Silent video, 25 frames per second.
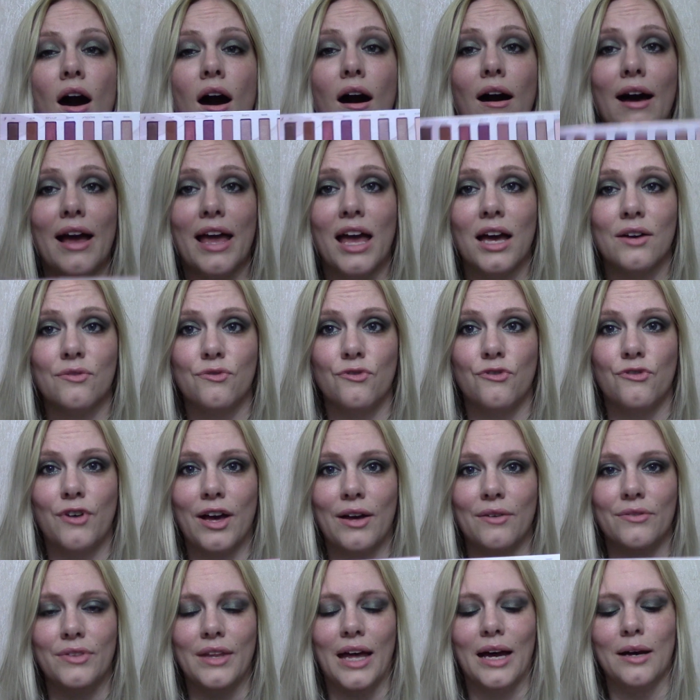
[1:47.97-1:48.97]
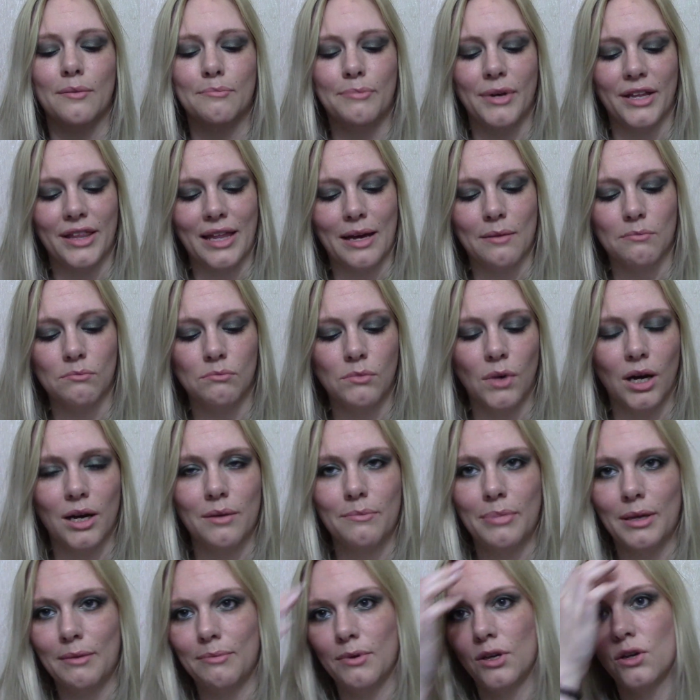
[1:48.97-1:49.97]
I haven't found that, but that
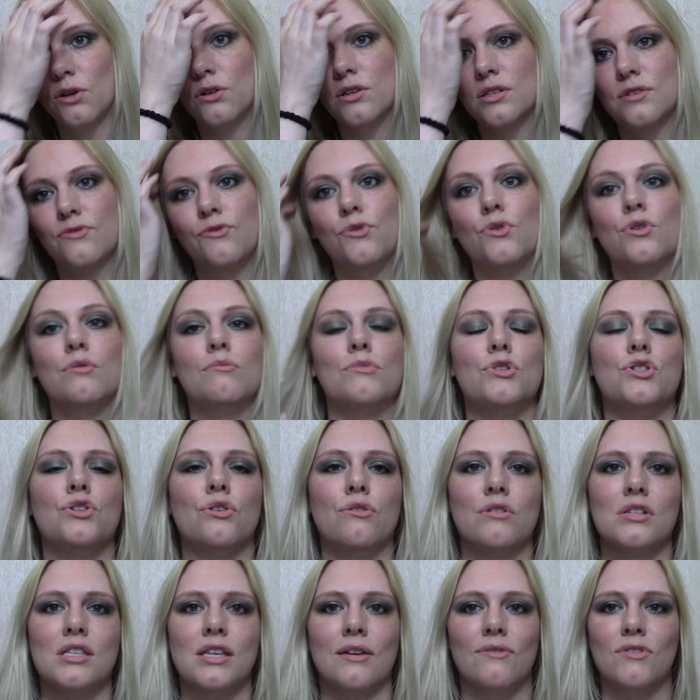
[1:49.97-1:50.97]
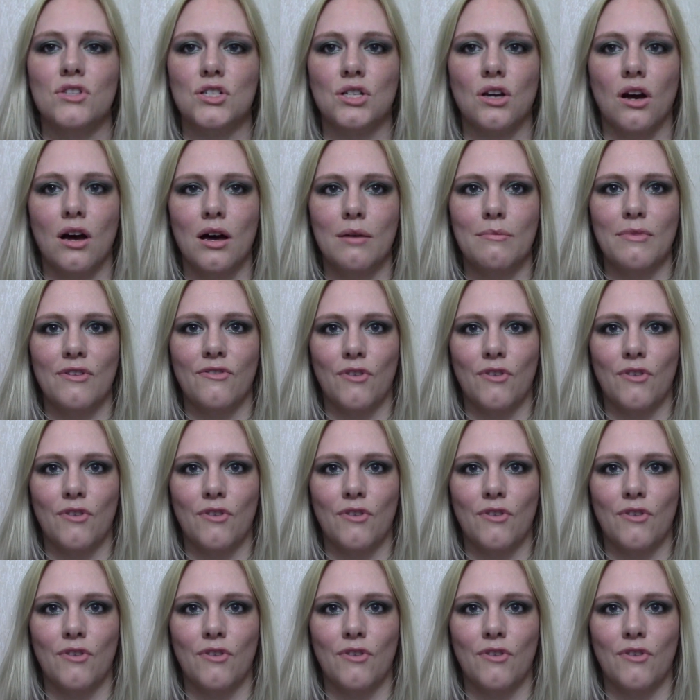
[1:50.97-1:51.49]
might be because for the majority of the time,